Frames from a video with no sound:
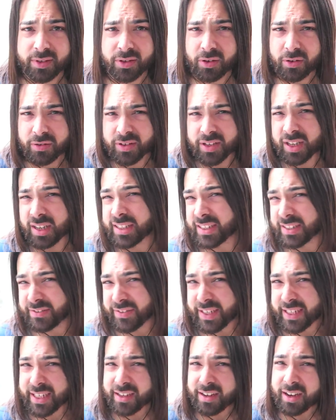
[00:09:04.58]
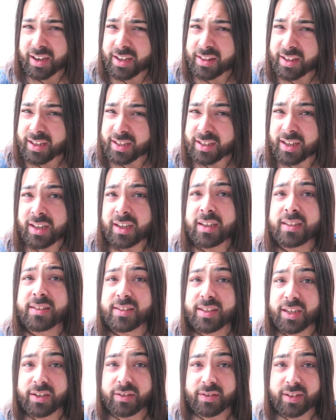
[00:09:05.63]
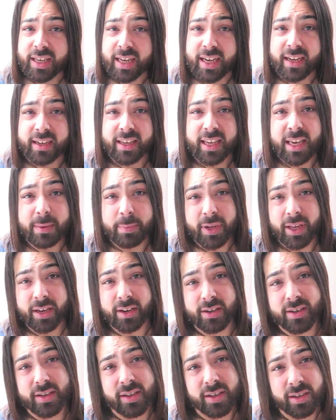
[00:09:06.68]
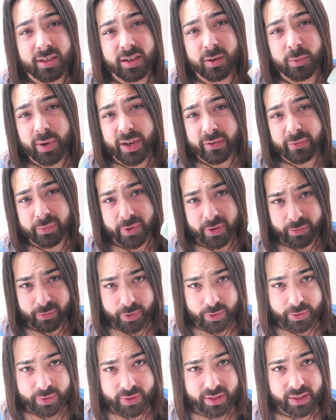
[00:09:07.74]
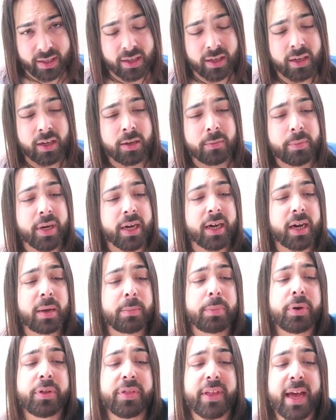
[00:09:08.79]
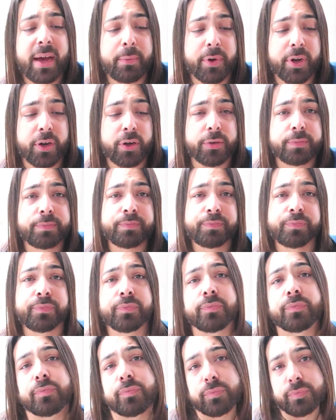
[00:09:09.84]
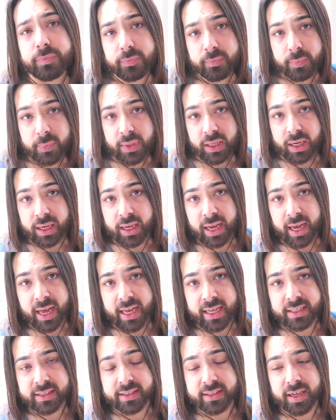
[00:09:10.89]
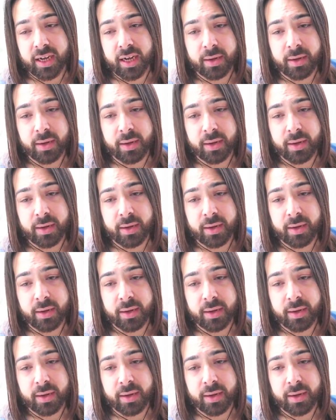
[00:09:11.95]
not a nice feeling either. So yeah, keep it away from your roots. But I put that one on, and